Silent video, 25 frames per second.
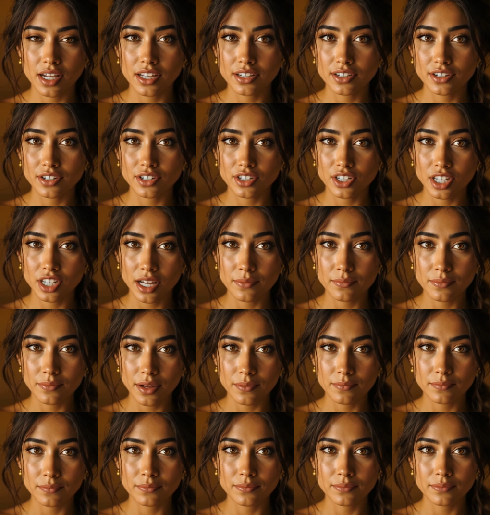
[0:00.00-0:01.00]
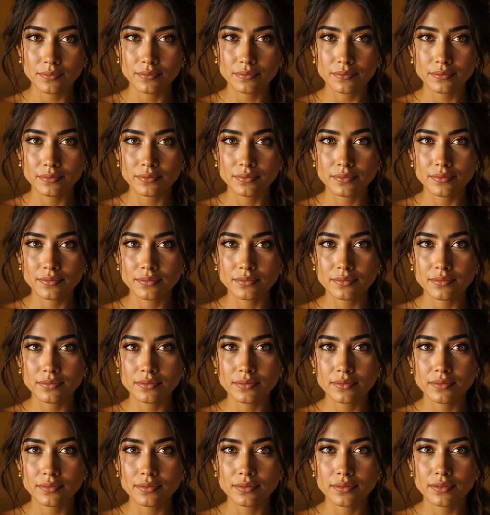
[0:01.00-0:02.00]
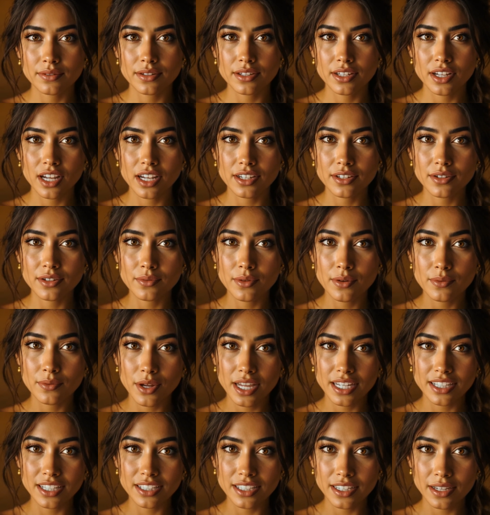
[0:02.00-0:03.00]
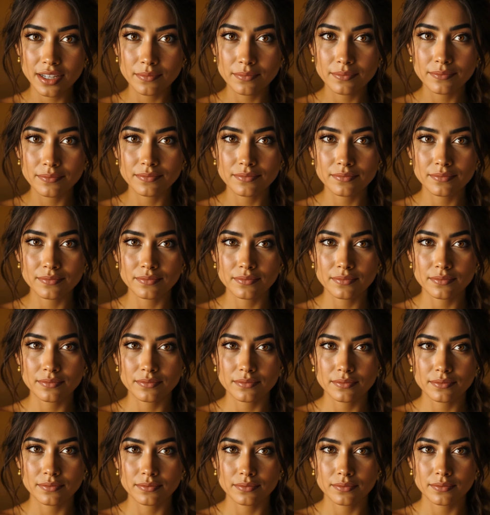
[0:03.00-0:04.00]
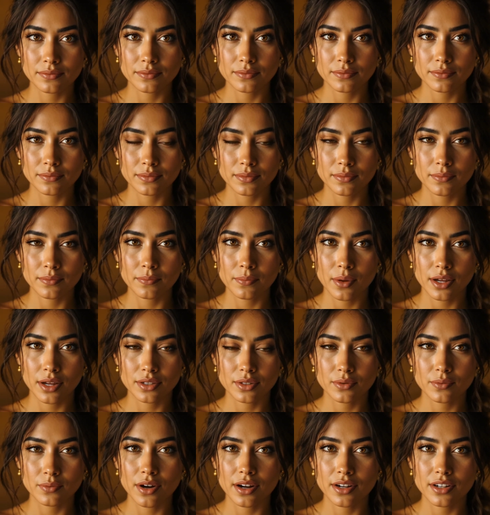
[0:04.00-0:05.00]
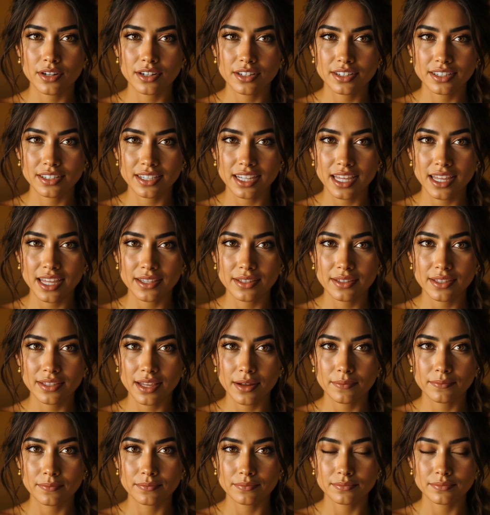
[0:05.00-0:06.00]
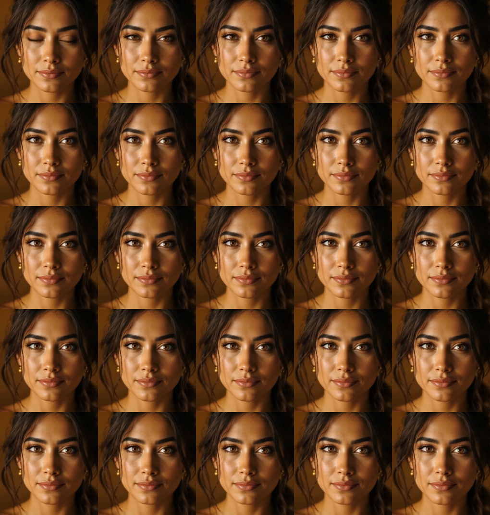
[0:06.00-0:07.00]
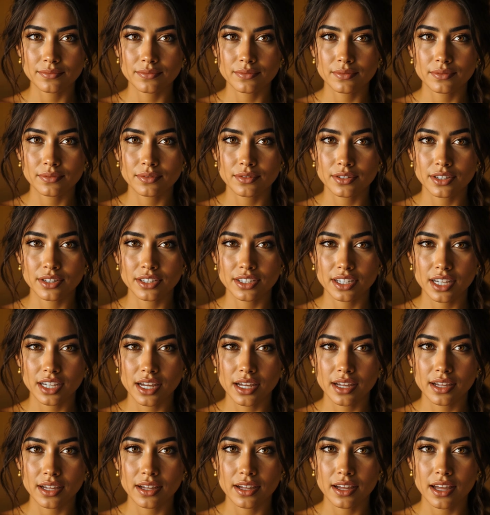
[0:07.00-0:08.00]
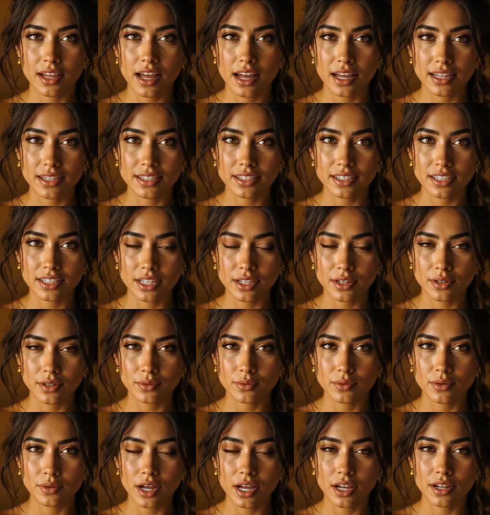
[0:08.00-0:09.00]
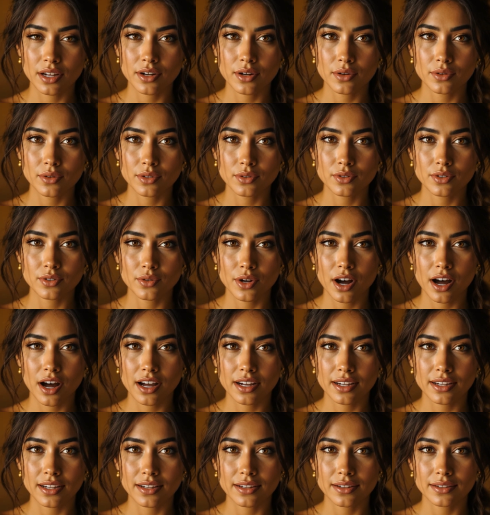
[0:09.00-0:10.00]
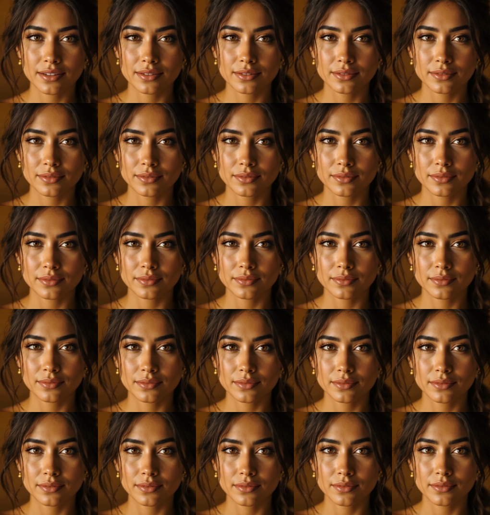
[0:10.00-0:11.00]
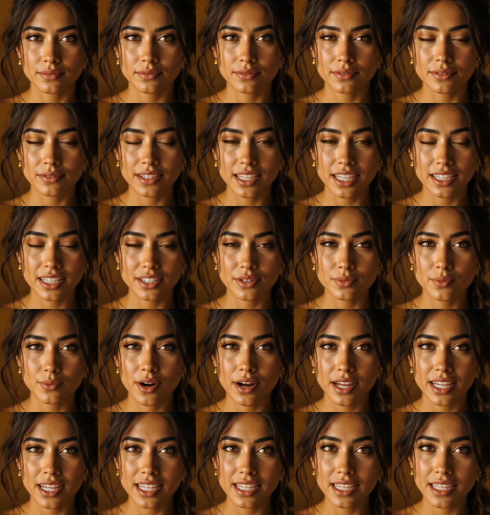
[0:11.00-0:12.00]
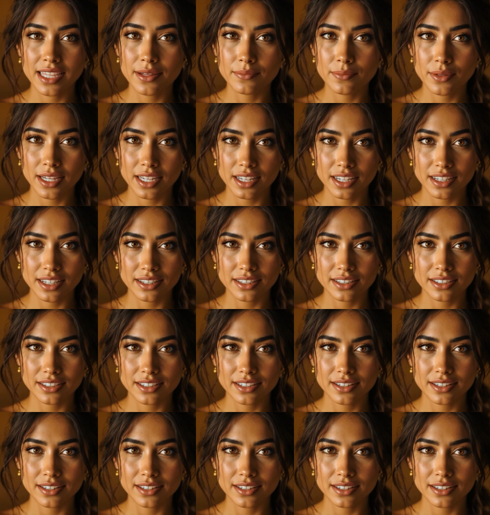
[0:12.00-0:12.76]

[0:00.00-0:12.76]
to shame them, not to erase them, but to understand them, to say, I see you, I know you tried. That's where healing begins,